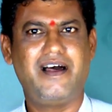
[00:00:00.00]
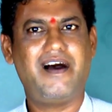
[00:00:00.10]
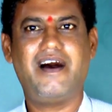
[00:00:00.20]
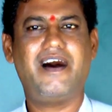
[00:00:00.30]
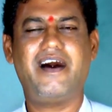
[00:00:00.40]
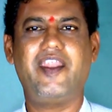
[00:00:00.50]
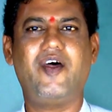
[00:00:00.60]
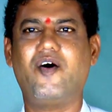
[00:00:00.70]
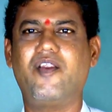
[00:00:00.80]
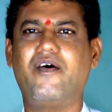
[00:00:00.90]
Ah,
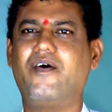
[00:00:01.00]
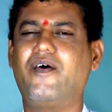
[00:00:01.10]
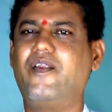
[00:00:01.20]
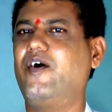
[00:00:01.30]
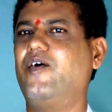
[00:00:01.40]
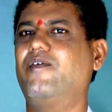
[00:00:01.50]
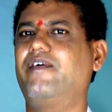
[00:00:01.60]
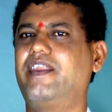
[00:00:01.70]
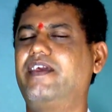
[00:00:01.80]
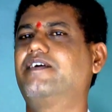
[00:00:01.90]
no, no, no,
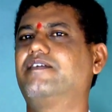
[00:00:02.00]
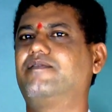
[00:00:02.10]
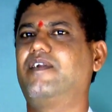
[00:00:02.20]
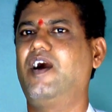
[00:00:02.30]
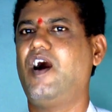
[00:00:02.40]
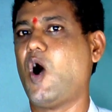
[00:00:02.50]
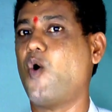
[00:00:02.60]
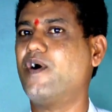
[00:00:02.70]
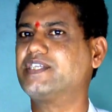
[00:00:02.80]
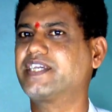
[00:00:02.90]
very good. How
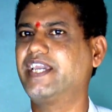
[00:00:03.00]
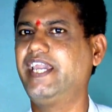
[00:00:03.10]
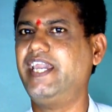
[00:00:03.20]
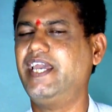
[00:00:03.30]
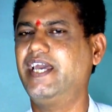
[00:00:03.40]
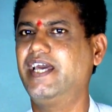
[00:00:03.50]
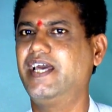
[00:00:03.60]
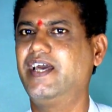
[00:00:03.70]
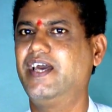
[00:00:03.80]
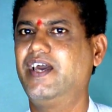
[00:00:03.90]
was he?
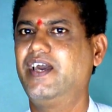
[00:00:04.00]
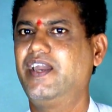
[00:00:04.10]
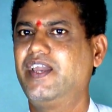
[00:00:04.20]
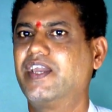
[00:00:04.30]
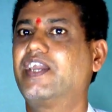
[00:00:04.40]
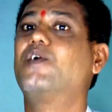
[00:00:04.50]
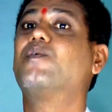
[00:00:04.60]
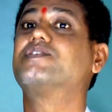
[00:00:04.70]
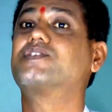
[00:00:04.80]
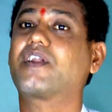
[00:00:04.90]
He
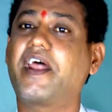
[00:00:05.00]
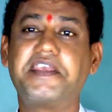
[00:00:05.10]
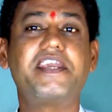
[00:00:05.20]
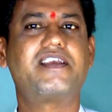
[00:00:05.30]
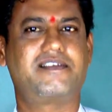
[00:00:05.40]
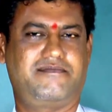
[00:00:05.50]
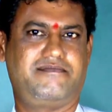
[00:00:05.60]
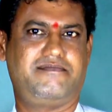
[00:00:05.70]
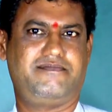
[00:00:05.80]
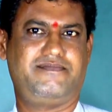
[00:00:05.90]
was crying.
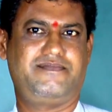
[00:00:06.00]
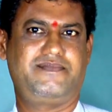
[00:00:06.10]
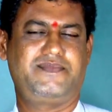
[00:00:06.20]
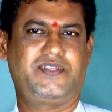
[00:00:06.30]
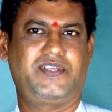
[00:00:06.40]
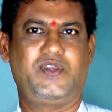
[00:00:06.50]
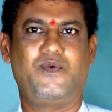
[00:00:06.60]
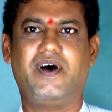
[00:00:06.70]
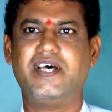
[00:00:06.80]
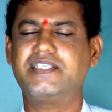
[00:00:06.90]
He
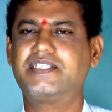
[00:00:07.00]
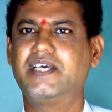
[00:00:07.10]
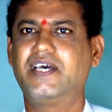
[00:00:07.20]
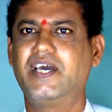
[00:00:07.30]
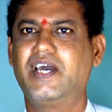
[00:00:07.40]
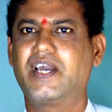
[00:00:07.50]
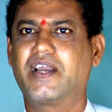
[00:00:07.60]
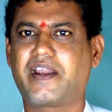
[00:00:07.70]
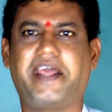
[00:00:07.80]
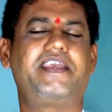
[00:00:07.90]
was
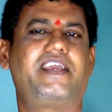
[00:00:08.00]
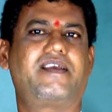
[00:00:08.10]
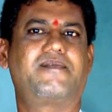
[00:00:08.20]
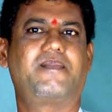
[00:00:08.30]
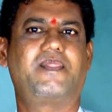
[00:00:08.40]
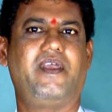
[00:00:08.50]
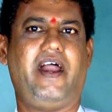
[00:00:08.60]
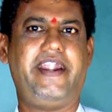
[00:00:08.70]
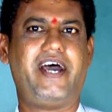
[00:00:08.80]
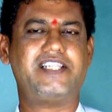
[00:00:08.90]
crying.
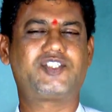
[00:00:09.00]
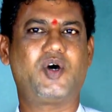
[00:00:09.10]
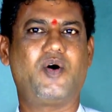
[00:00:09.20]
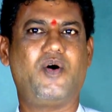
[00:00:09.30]
And also